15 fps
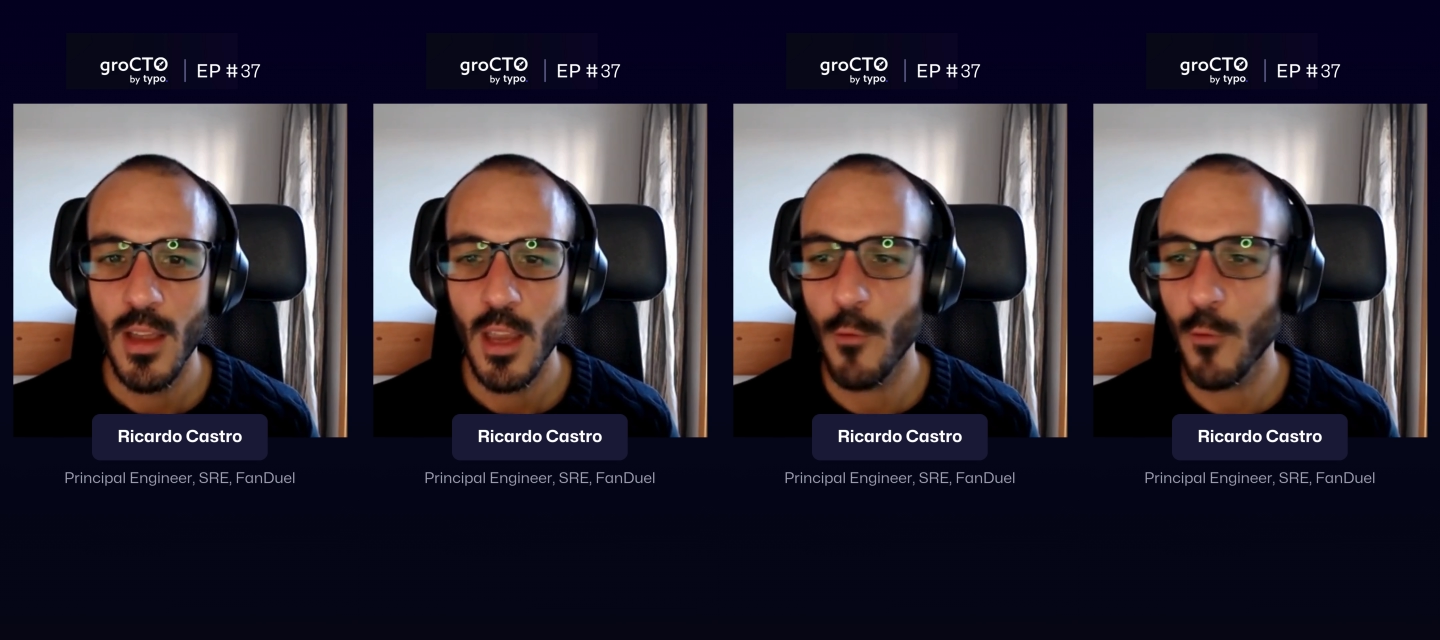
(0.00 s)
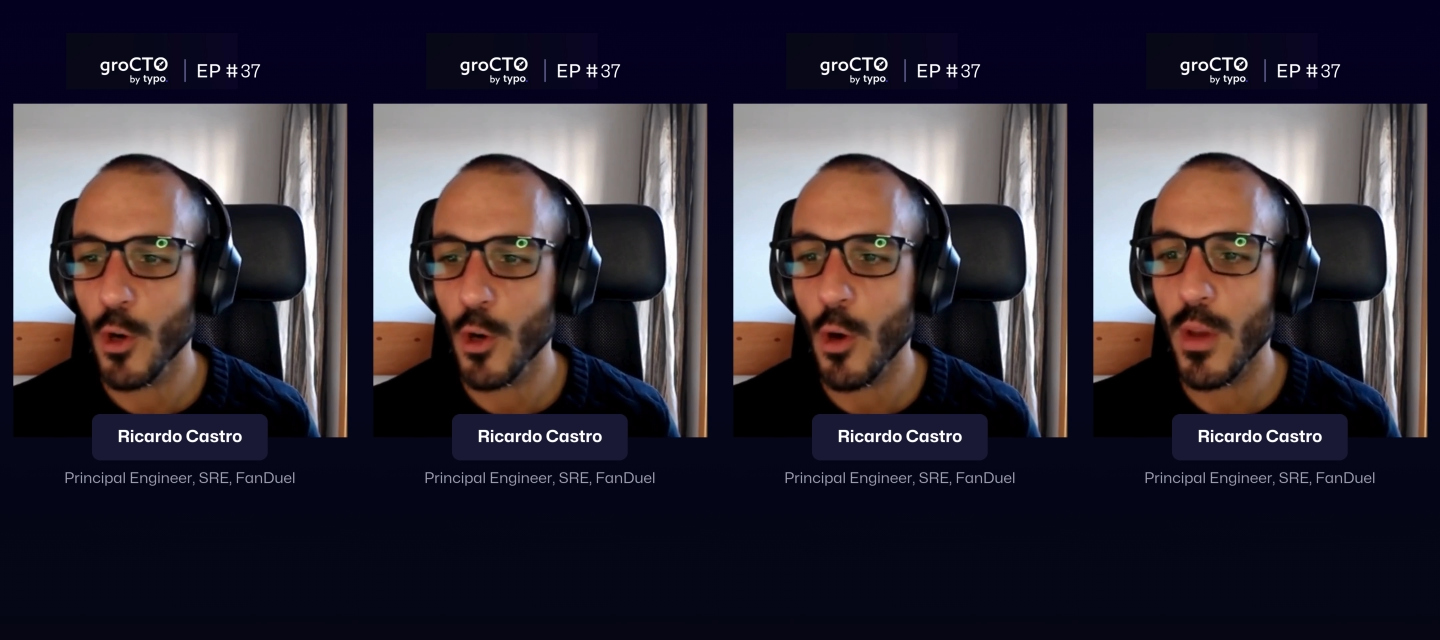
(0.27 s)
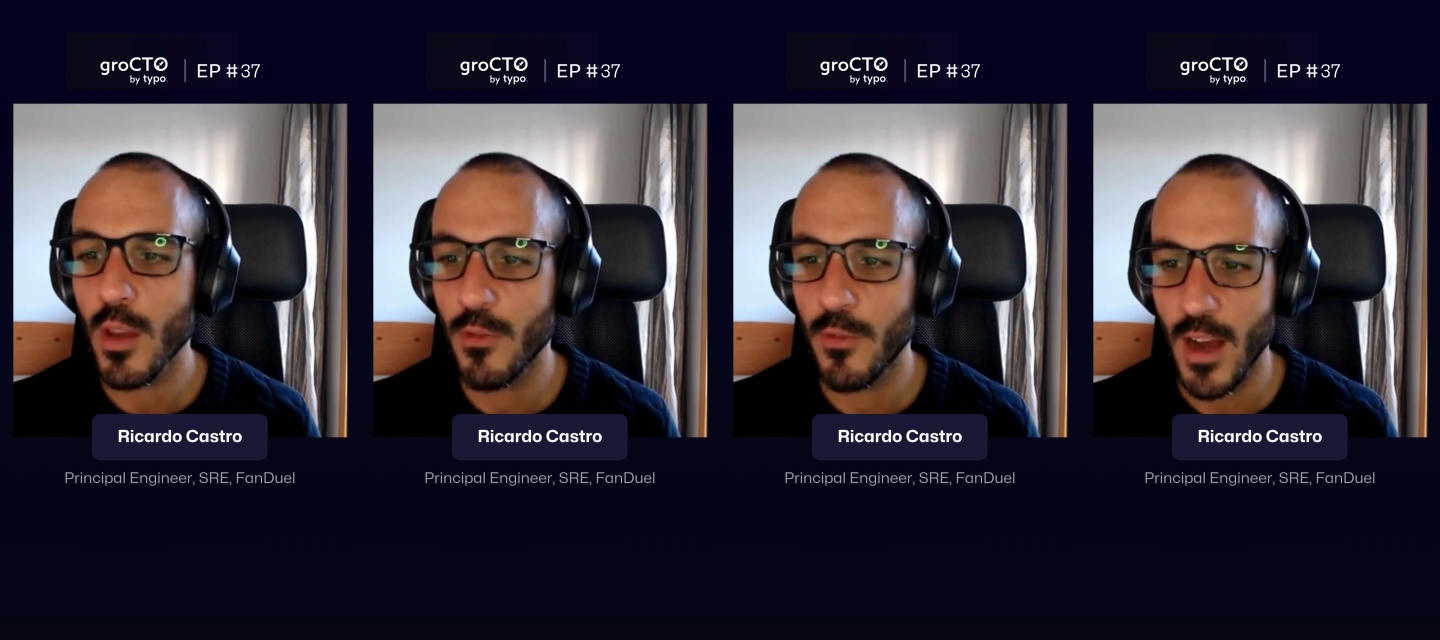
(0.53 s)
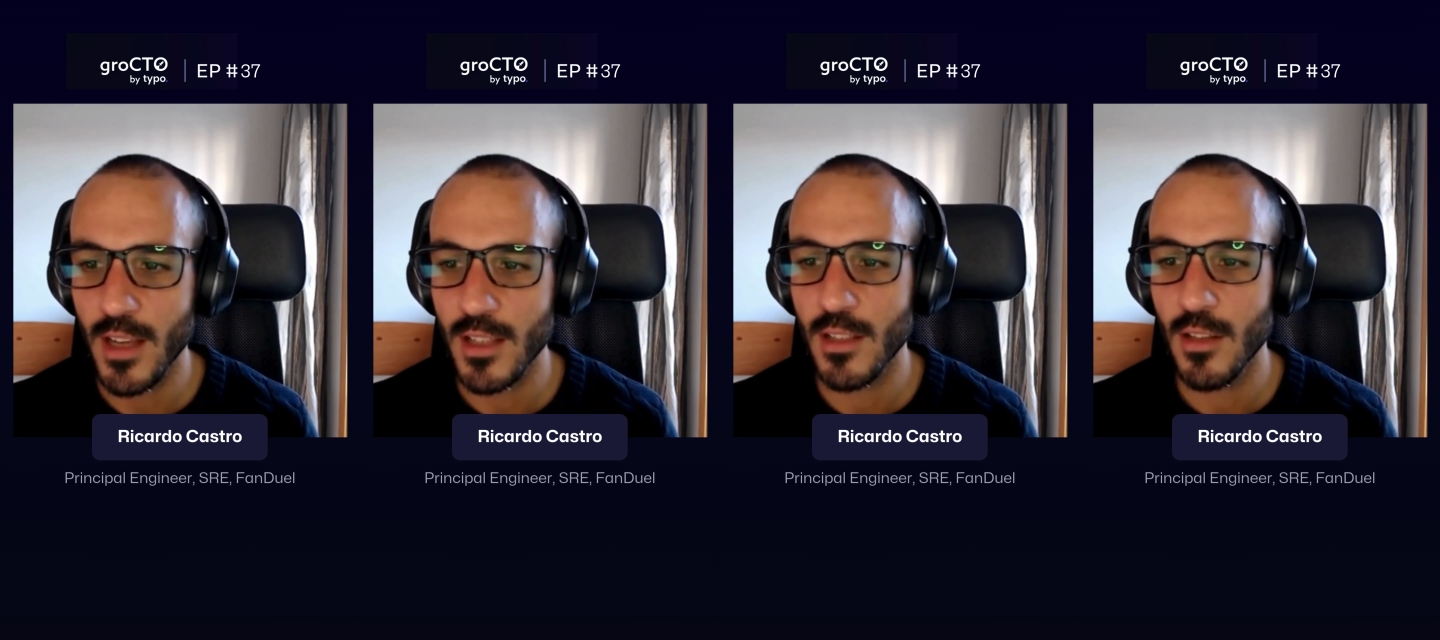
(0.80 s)
if you're going
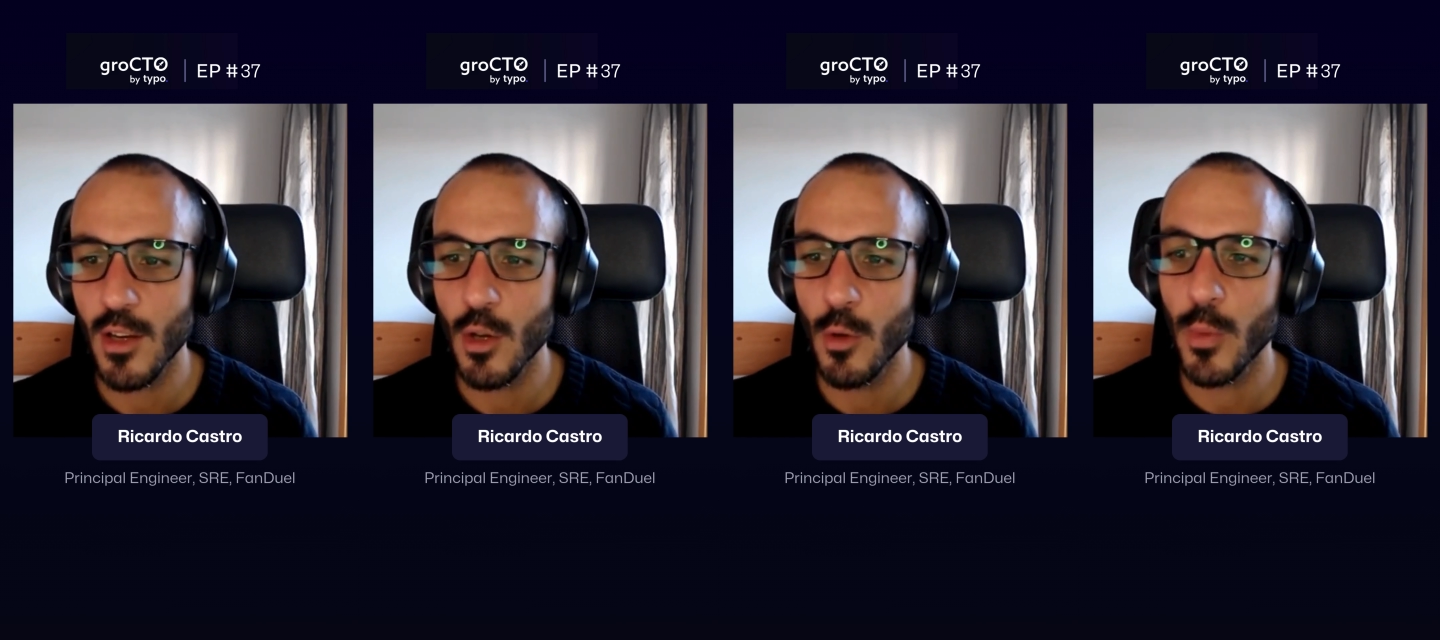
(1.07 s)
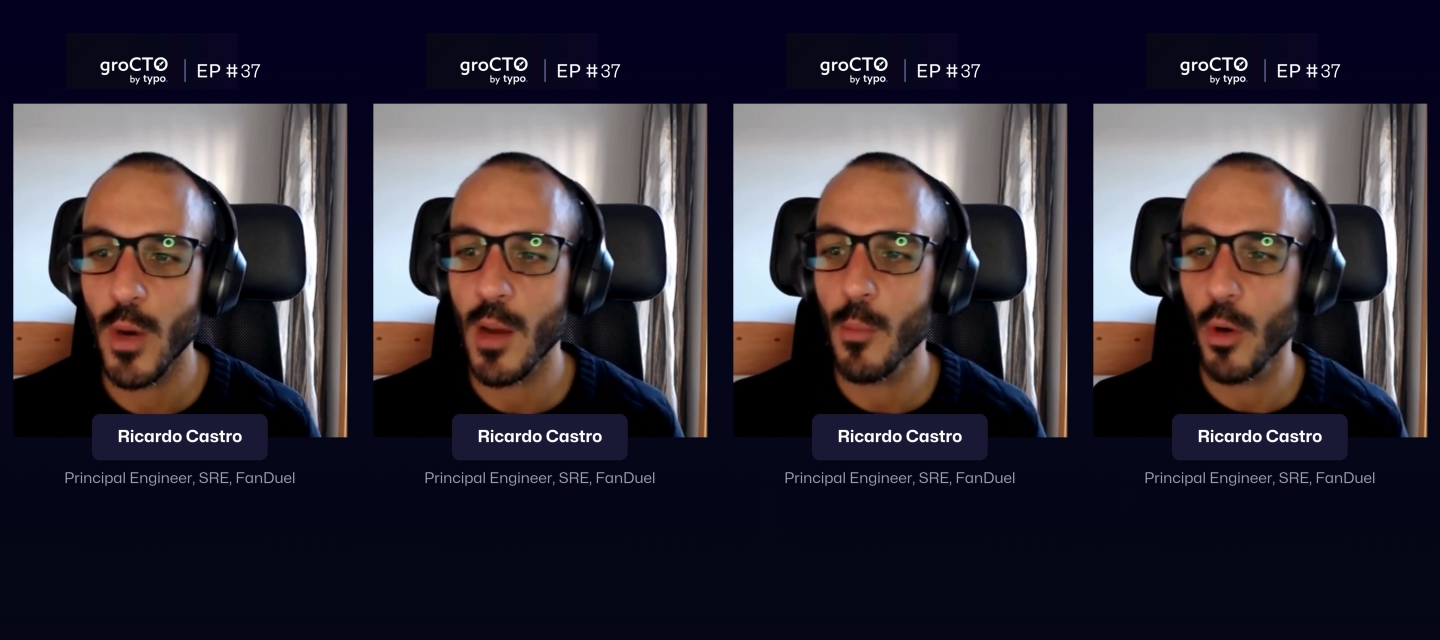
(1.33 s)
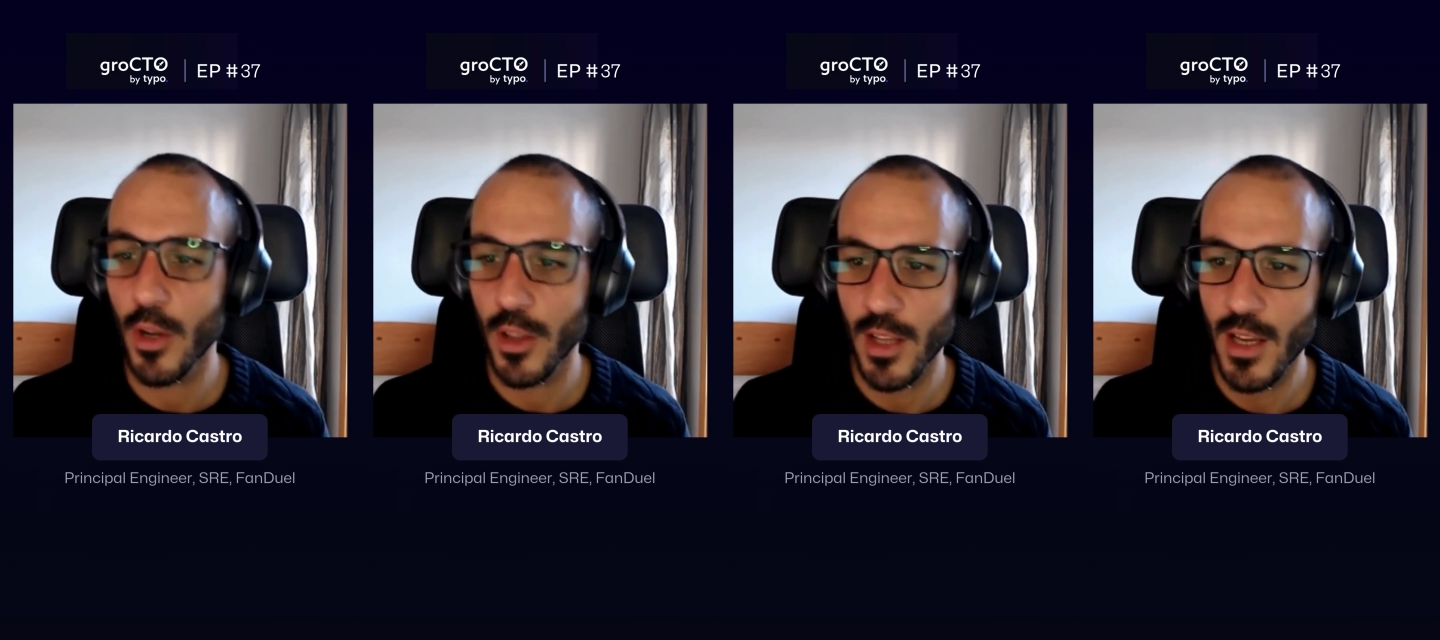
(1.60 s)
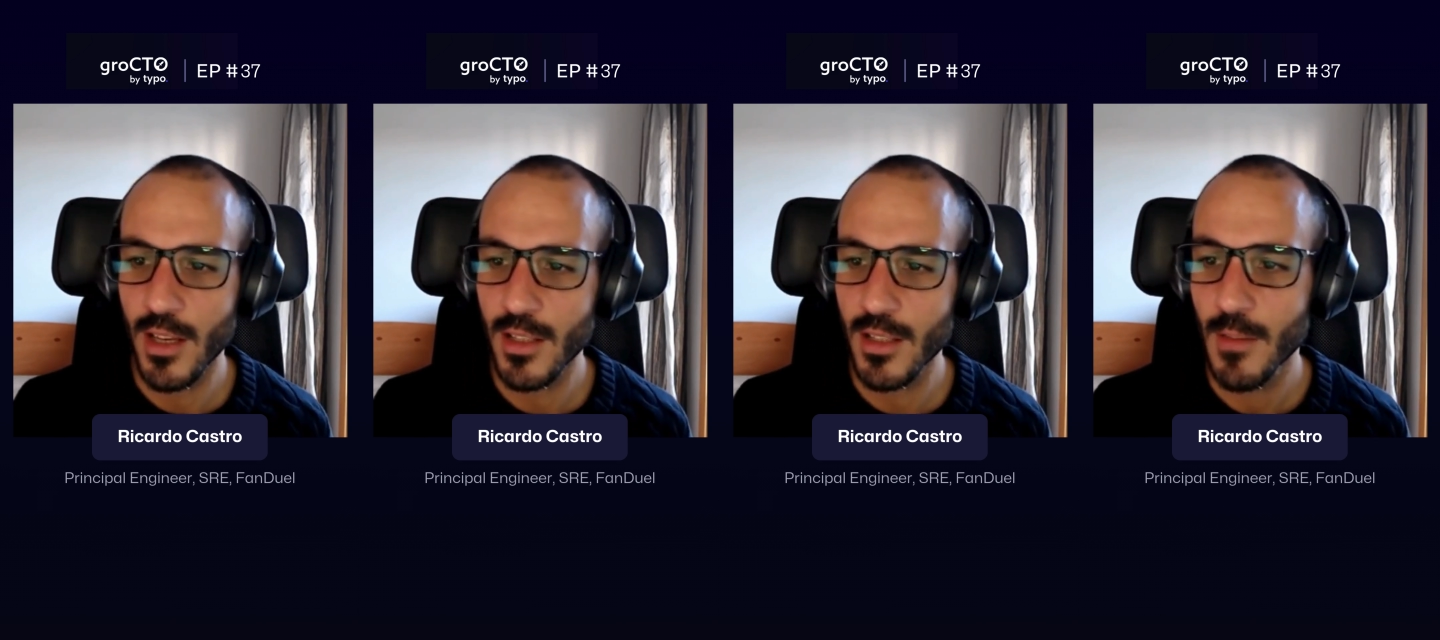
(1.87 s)
faster, you break more
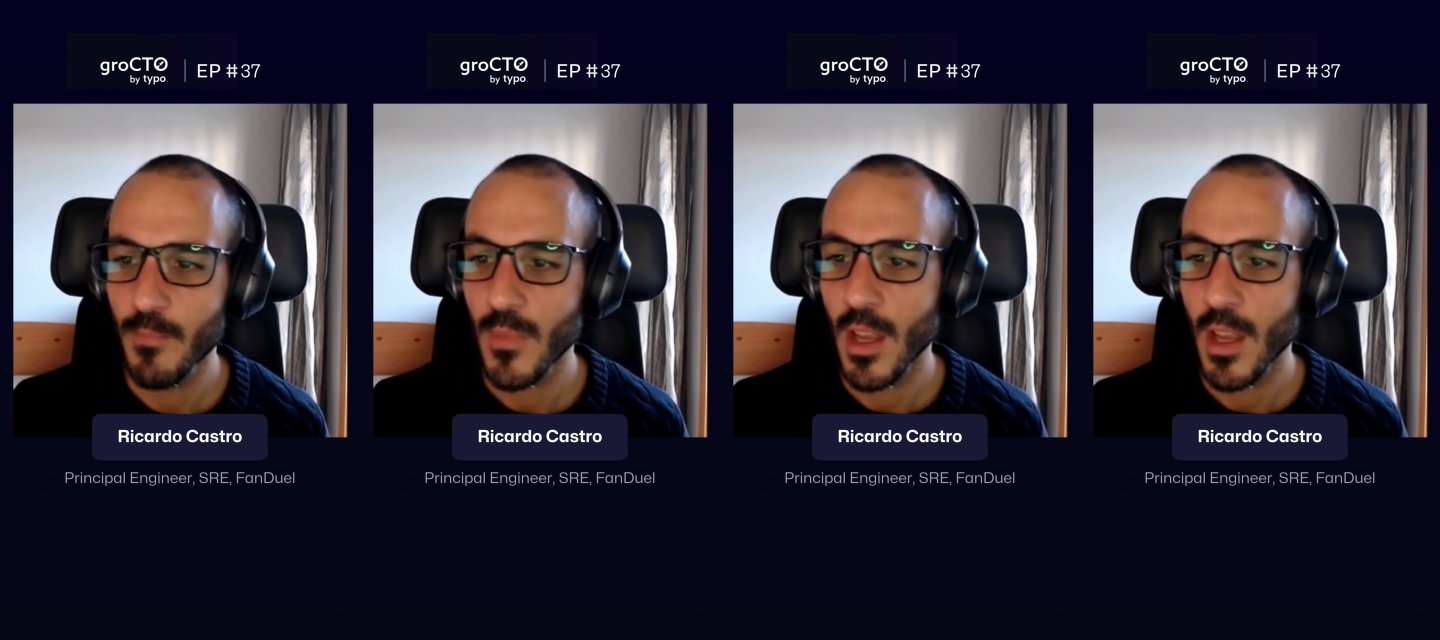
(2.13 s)
things.